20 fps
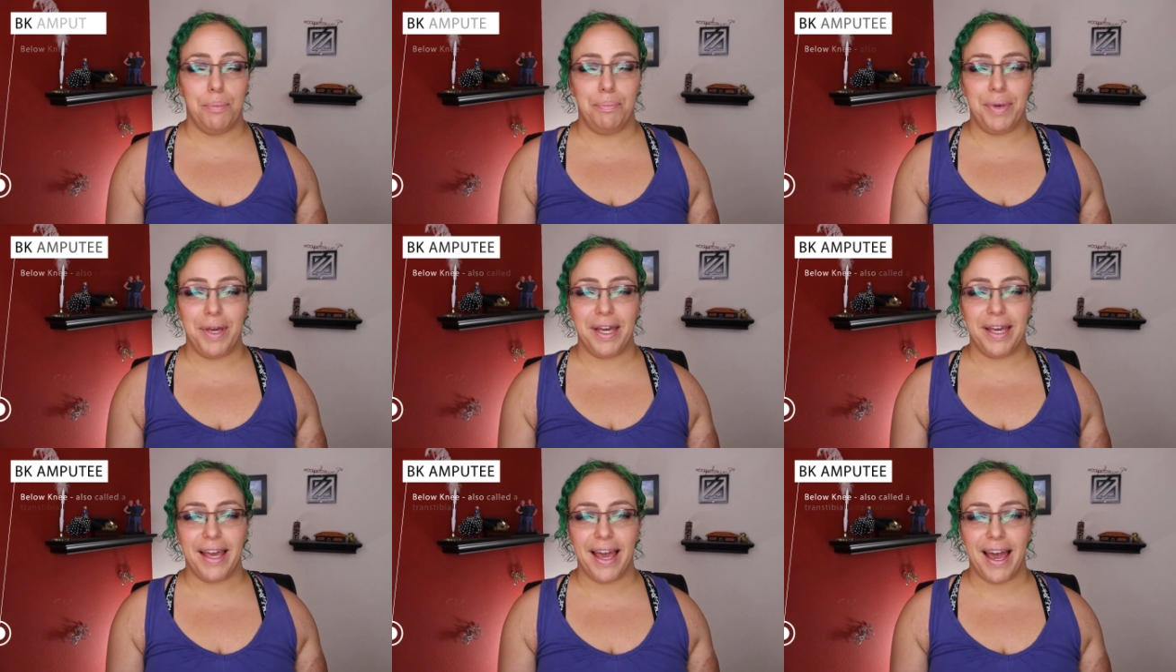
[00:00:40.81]
A
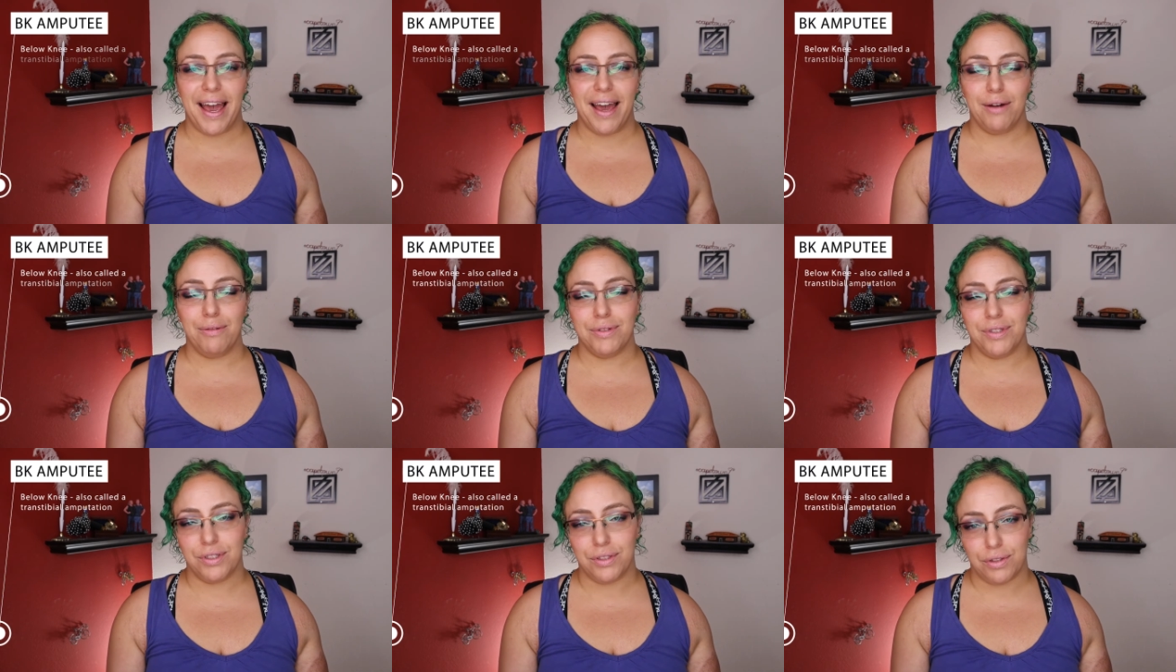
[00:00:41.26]

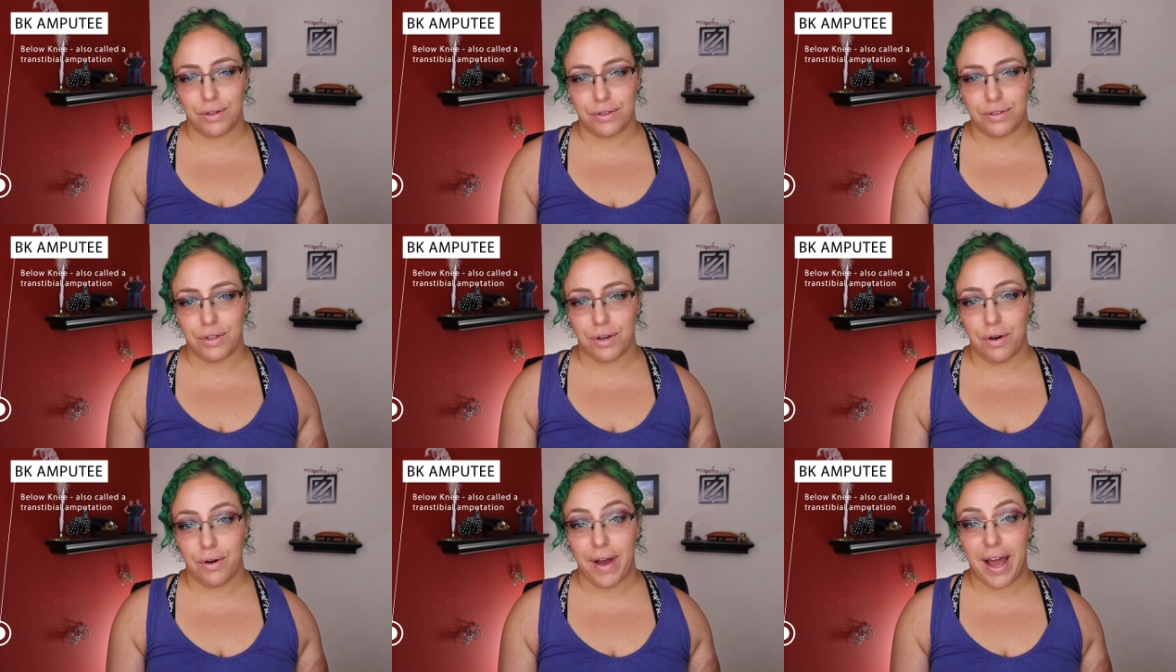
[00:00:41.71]
BK, which is
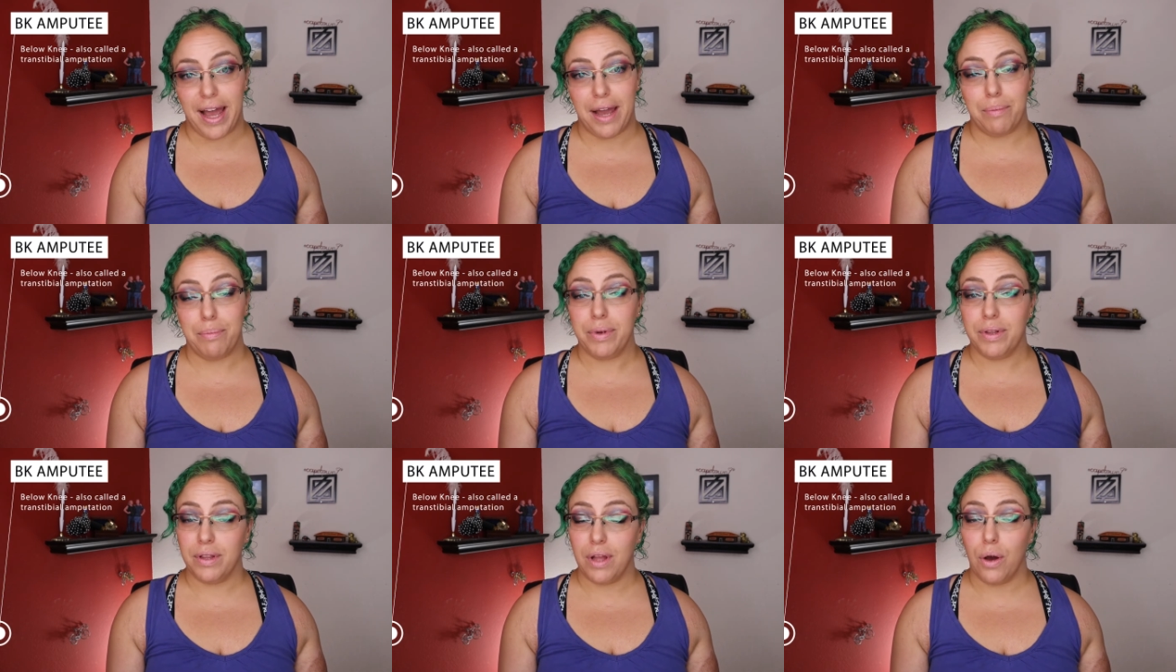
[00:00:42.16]
also a
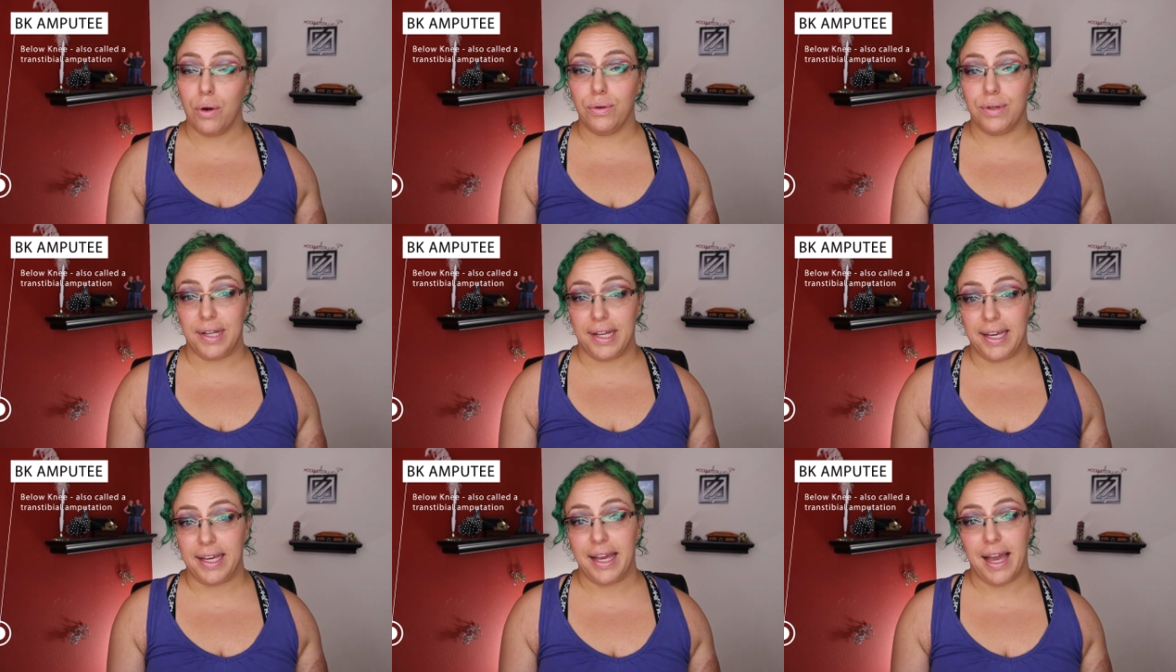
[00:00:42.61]
below
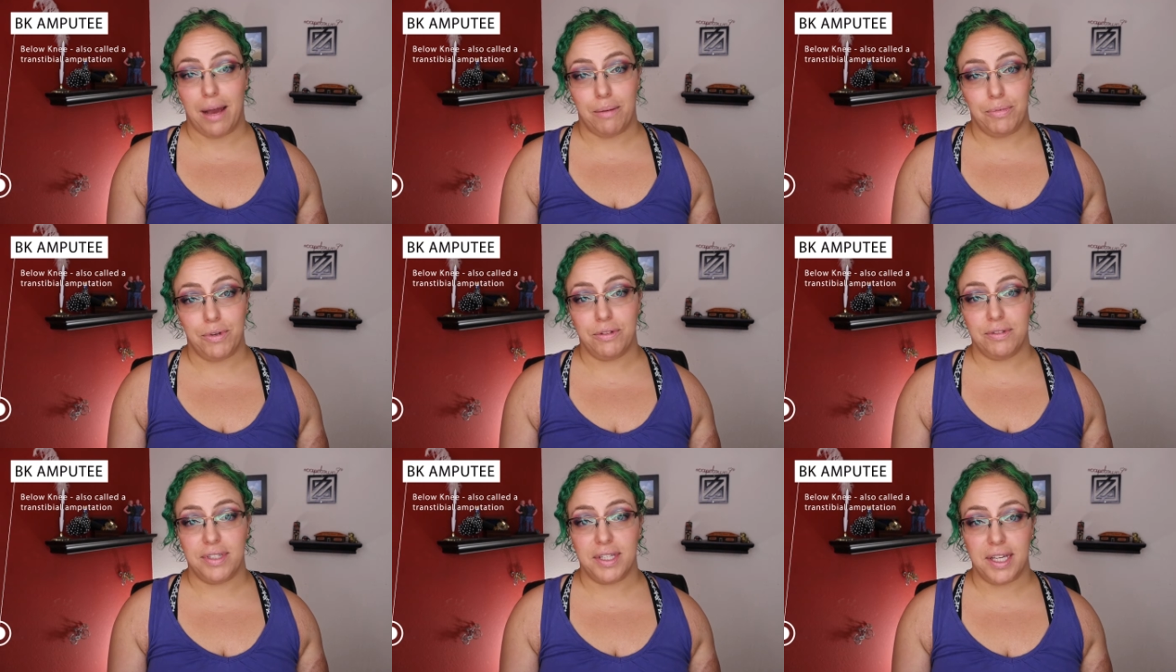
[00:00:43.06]
knee
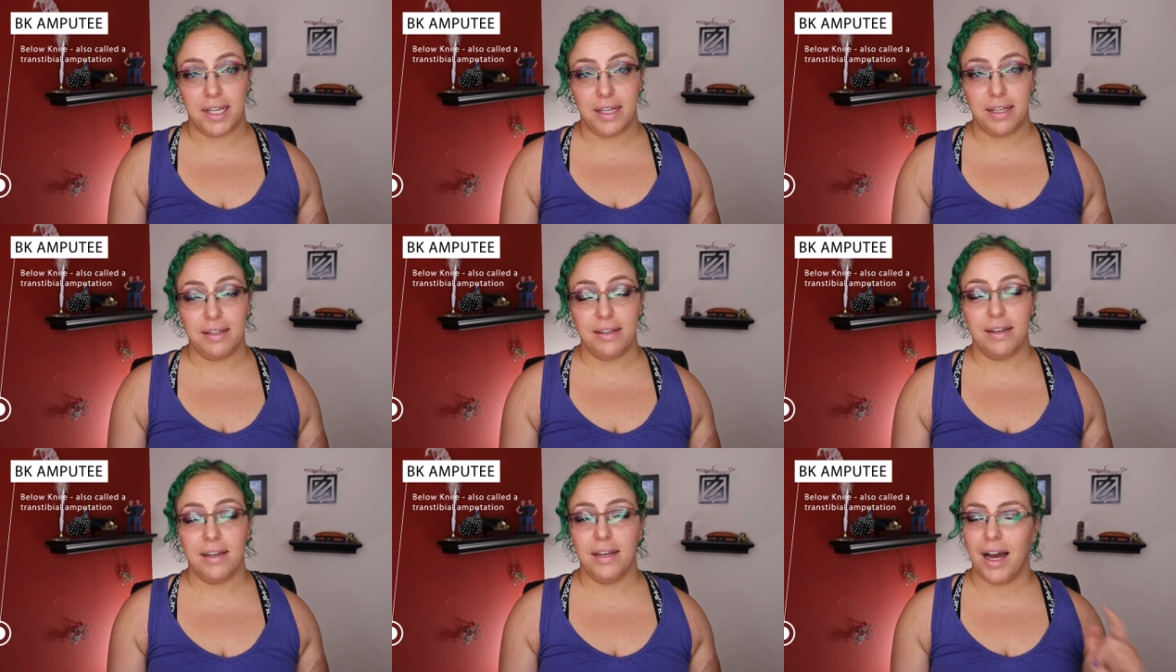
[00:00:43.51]

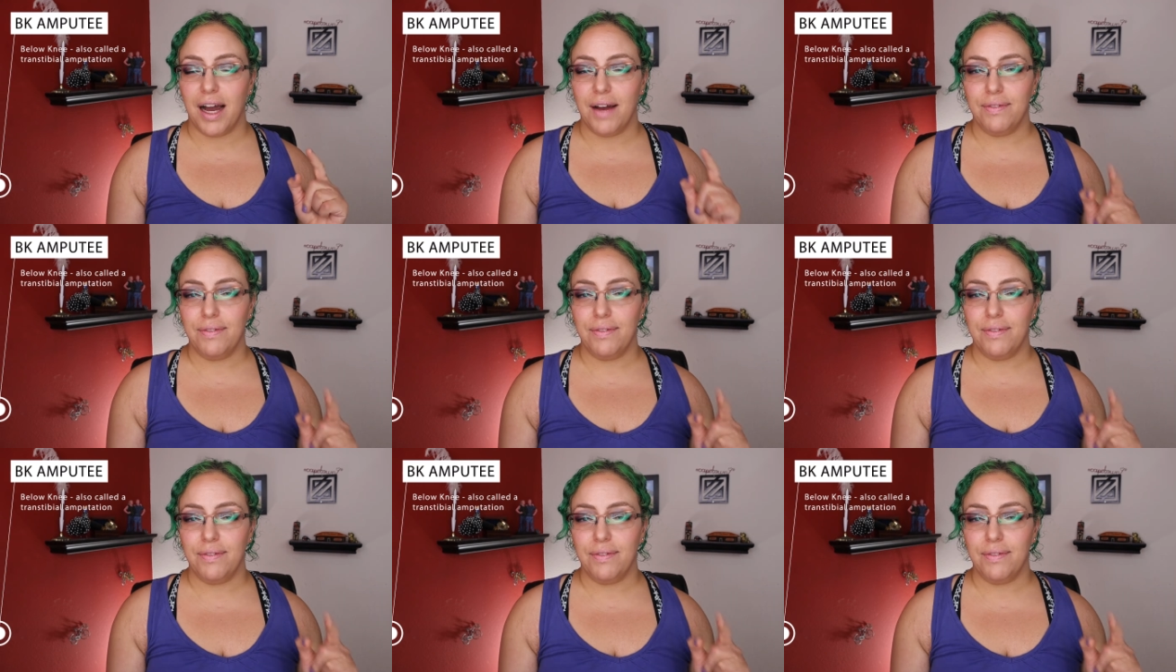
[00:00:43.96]
amputee.